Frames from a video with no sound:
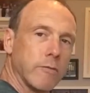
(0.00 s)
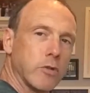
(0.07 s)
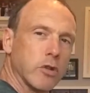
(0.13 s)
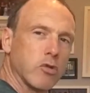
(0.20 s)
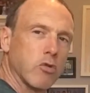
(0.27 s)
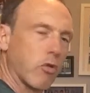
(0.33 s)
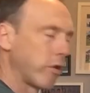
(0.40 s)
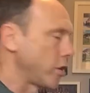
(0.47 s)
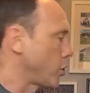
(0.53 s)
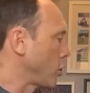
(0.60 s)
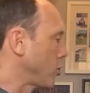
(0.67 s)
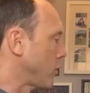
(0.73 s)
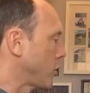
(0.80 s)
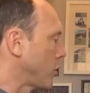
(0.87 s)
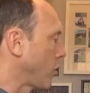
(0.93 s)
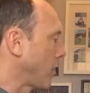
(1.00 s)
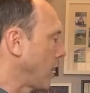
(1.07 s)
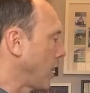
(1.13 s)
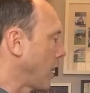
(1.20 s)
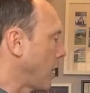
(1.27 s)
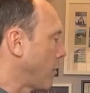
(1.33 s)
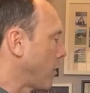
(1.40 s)
just drawing too much on
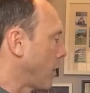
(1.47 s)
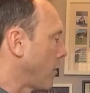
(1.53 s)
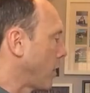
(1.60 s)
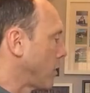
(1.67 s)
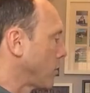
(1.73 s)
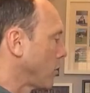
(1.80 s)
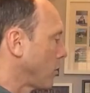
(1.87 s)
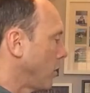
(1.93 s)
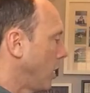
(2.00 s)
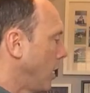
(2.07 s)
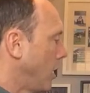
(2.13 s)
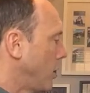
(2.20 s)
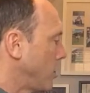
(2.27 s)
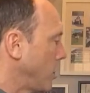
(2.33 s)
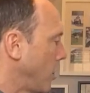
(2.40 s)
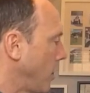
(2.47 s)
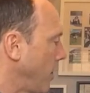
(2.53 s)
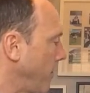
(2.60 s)
here now, but I might as well do it.